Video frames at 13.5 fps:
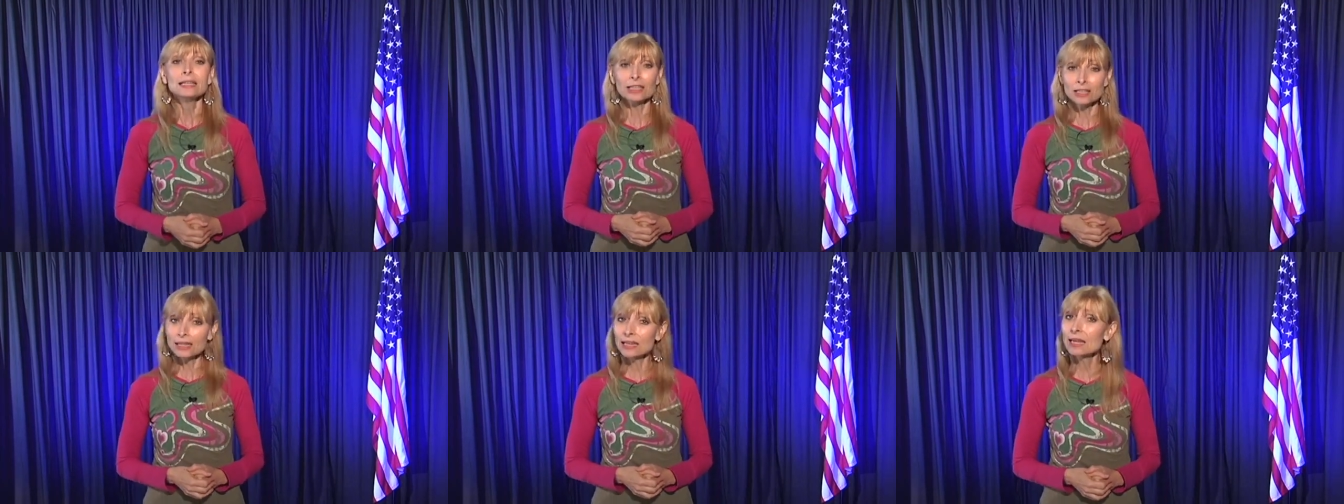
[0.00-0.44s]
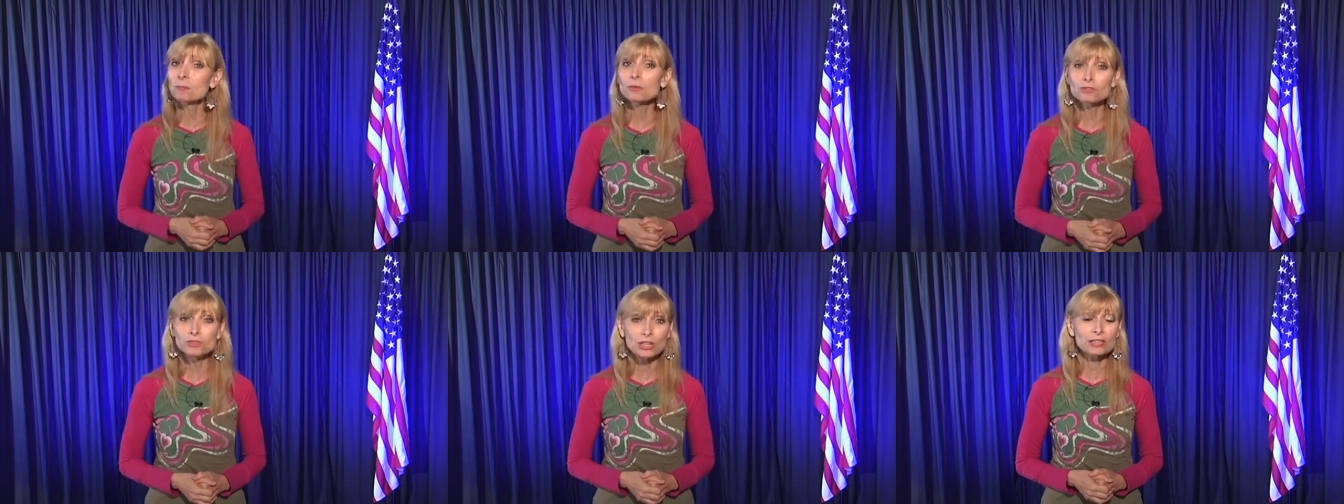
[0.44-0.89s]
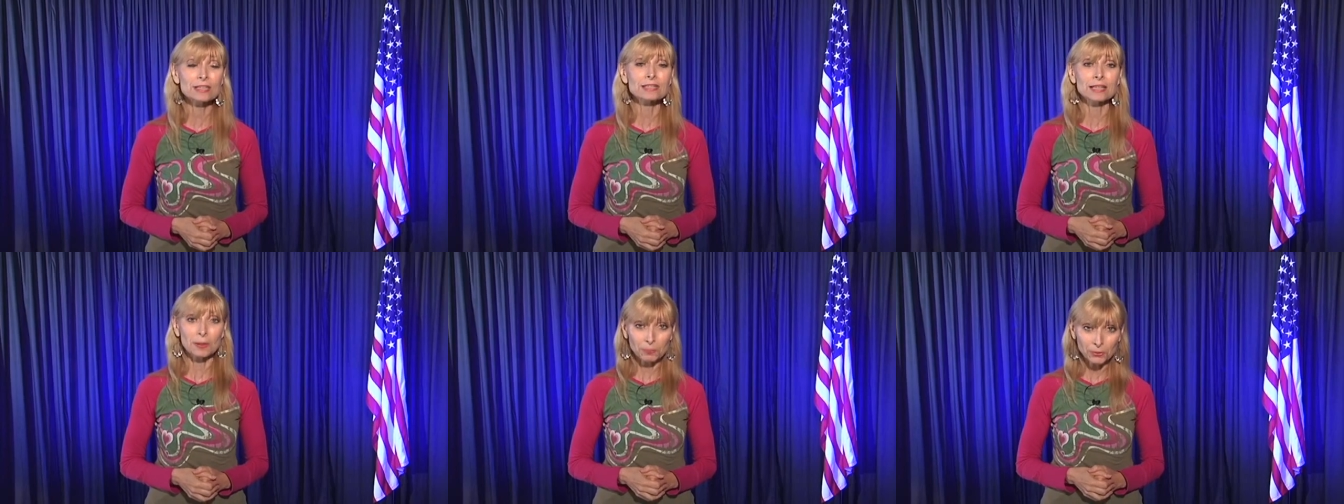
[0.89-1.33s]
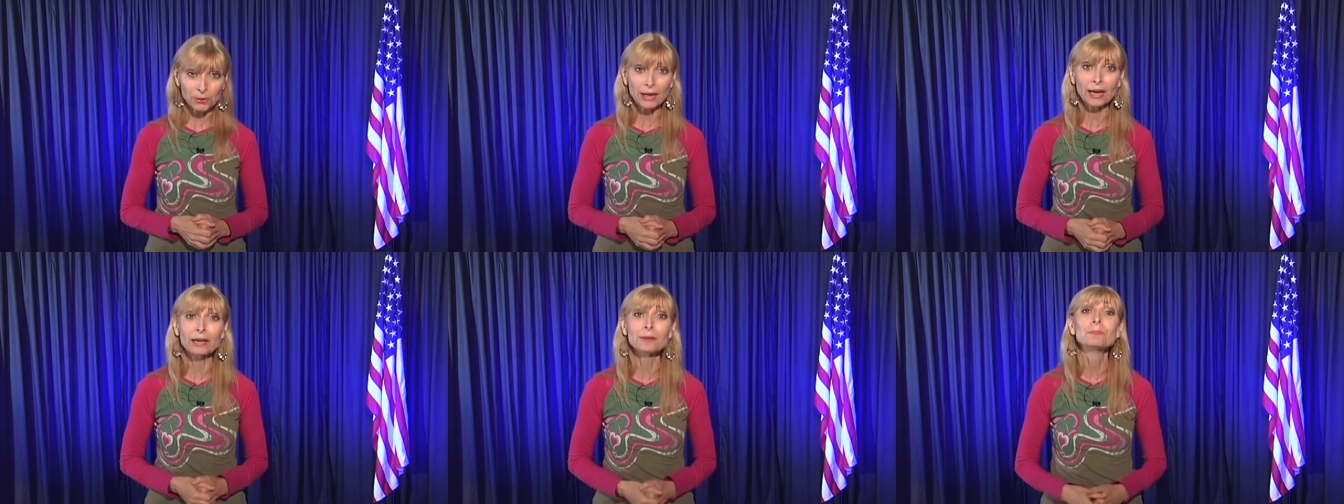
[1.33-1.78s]
In the name of Jesus, I
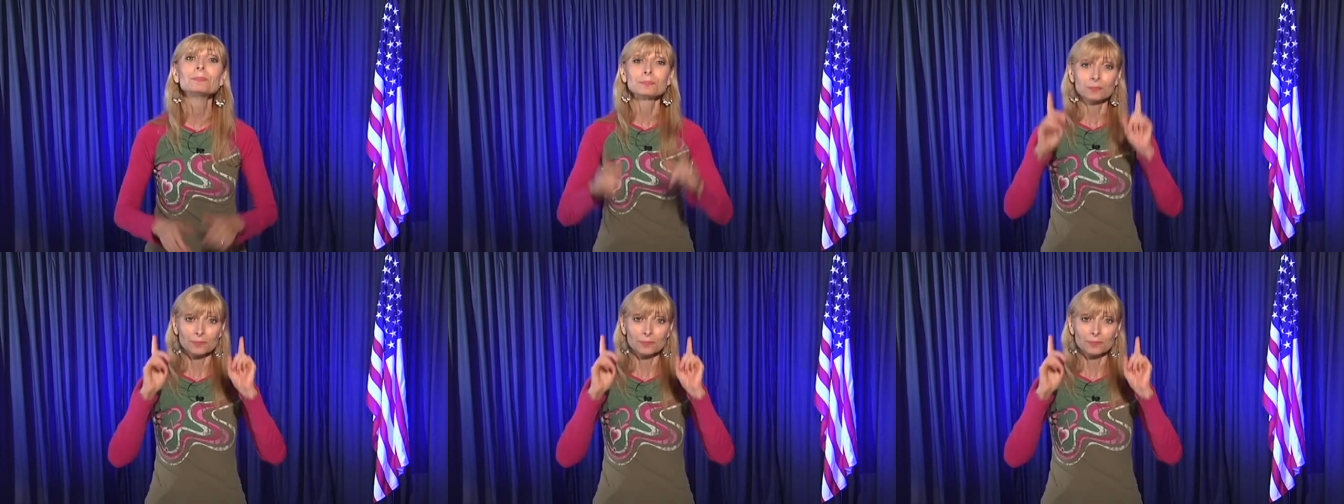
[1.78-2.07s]
pray.